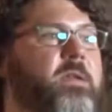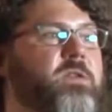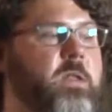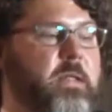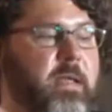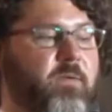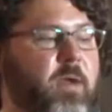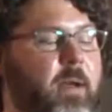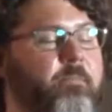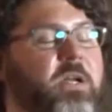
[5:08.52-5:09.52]
so that they've
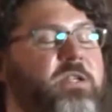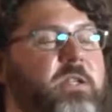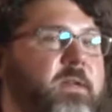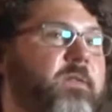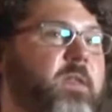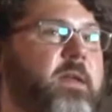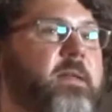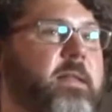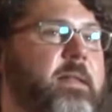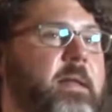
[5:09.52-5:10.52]
got a bunch of different
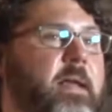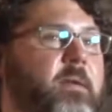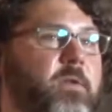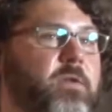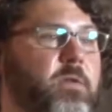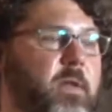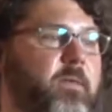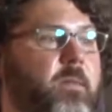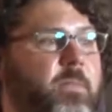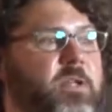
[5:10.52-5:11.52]
things at the end of the shoot. They've
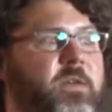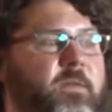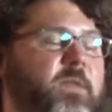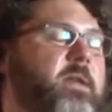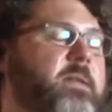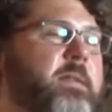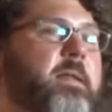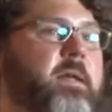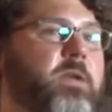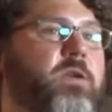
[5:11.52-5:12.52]
got a bunch of different things that
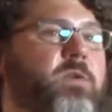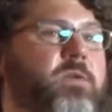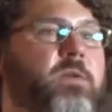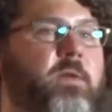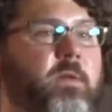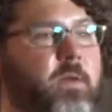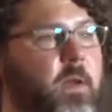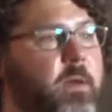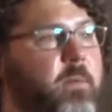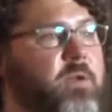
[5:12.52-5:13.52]
they can use. They've got
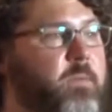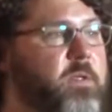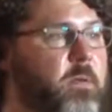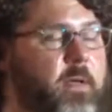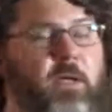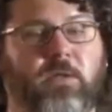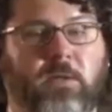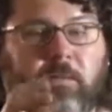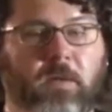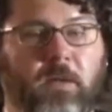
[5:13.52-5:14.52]
an image from this location
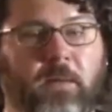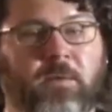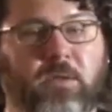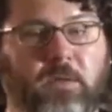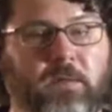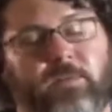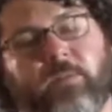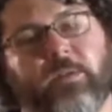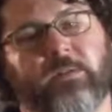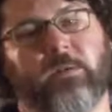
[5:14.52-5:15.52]
and they've got an image
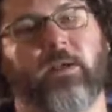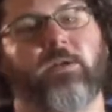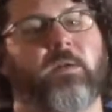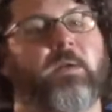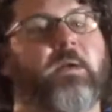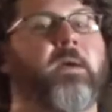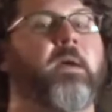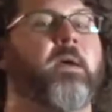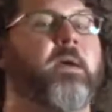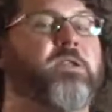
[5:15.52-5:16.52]
from this location.
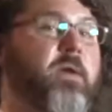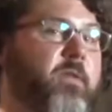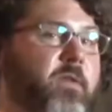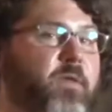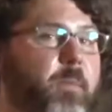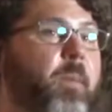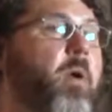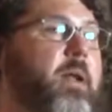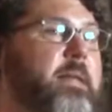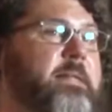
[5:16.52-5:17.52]
So even if they're
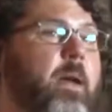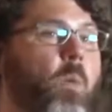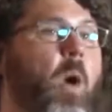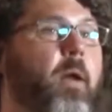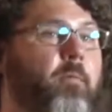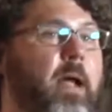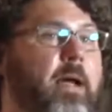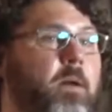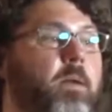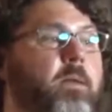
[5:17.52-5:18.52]
promoting, say, one
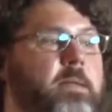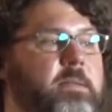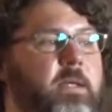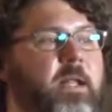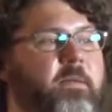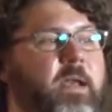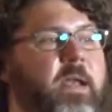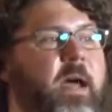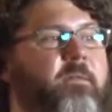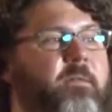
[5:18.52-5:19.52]
record, they still have
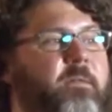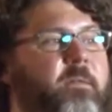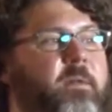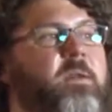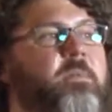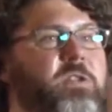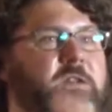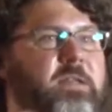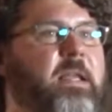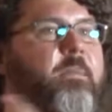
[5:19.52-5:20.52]
enough
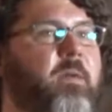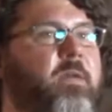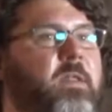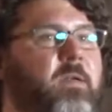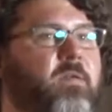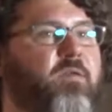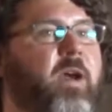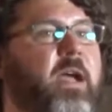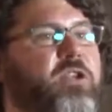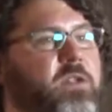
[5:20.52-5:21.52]
images to keep everything
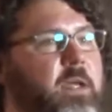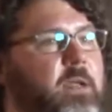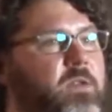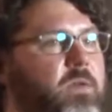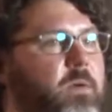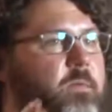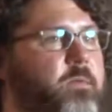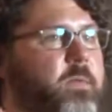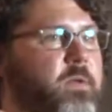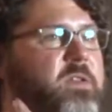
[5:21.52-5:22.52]
fresh, and they can sort of,
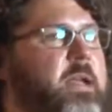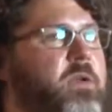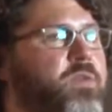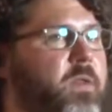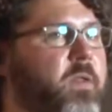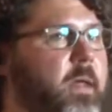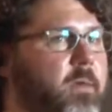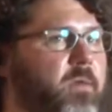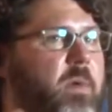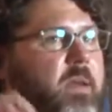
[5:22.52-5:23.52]
schedule
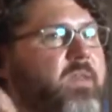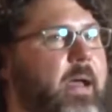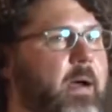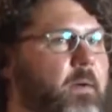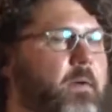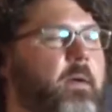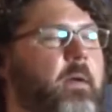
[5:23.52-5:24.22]
things months out.